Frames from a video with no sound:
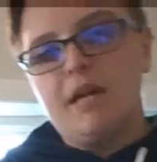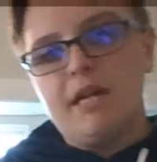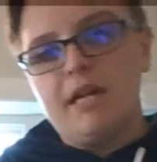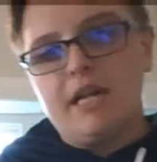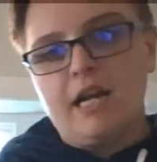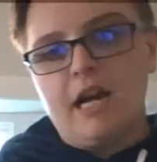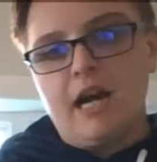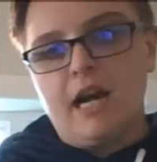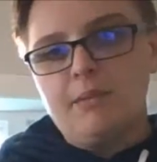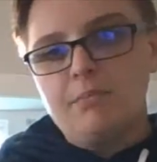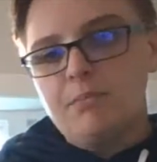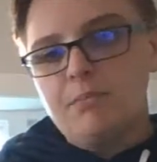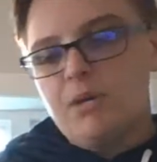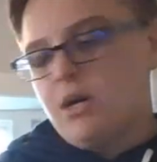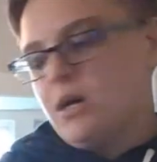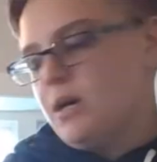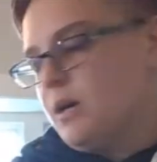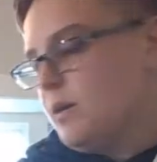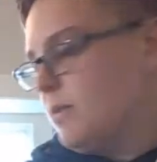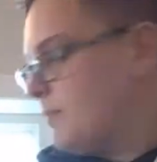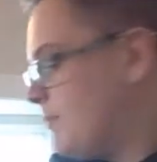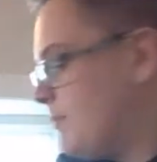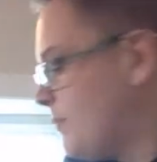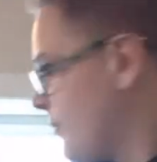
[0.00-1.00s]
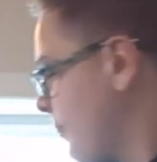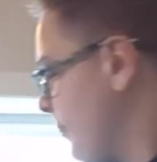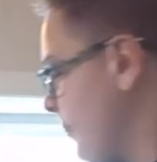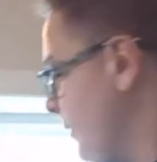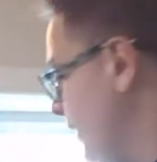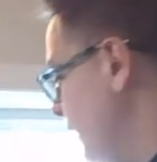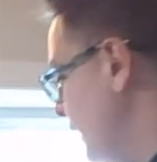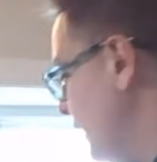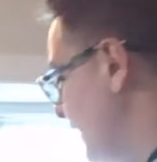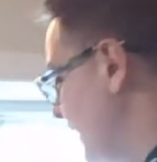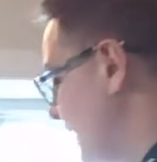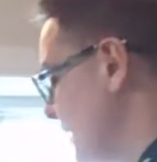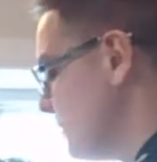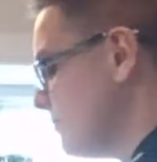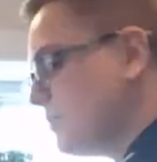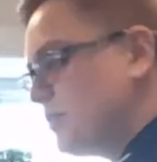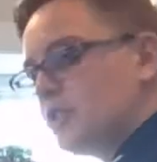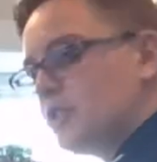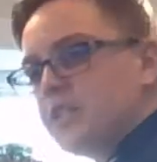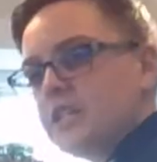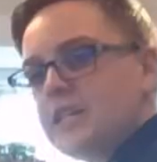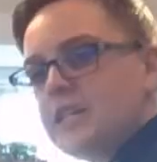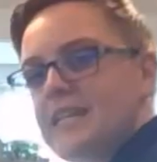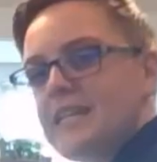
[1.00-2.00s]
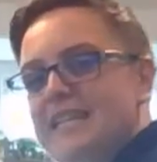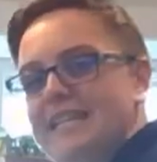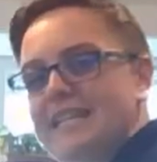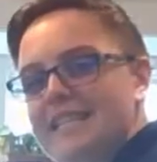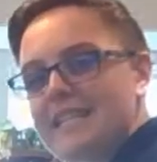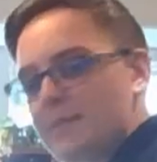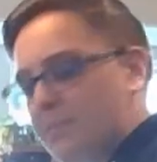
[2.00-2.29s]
my cotton ball and I'm just going to